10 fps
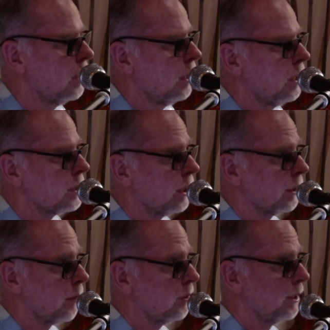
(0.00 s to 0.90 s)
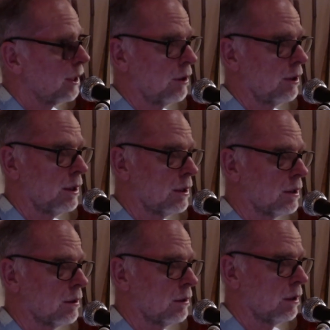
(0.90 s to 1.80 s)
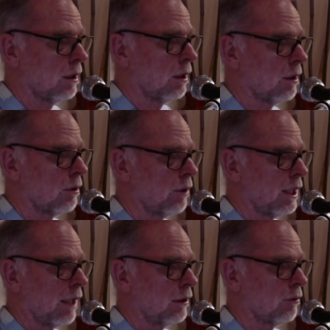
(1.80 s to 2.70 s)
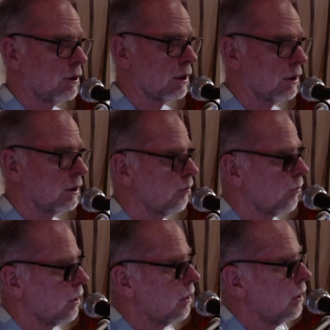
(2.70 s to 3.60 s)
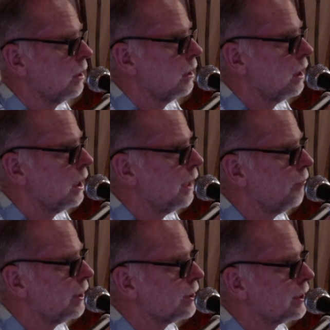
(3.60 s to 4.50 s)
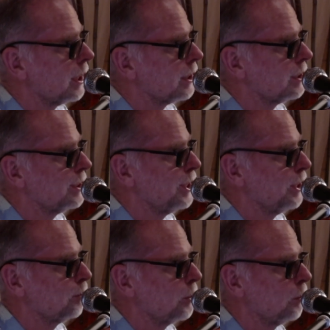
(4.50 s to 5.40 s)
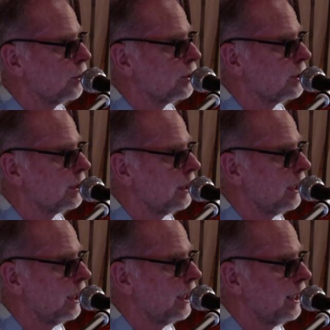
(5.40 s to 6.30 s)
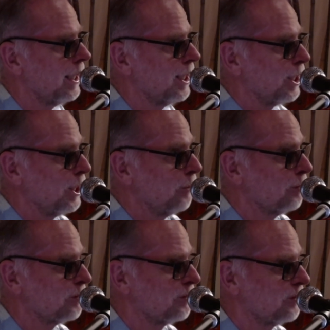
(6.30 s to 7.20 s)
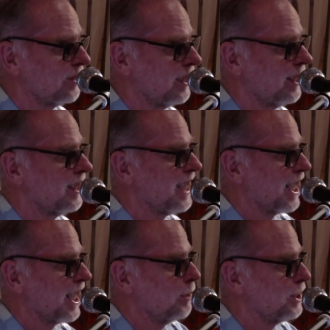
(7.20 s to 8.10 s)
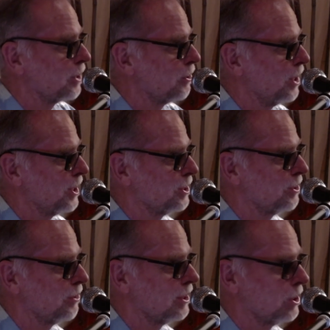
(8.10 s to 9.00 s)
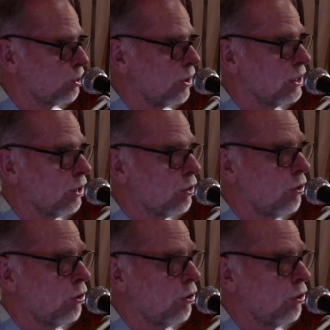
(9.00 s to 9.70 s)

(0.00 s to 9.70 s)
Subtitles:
So coming back to these three characteristics, if we can start to see the impermanence in a leaf, that can be generalized to a distressing thought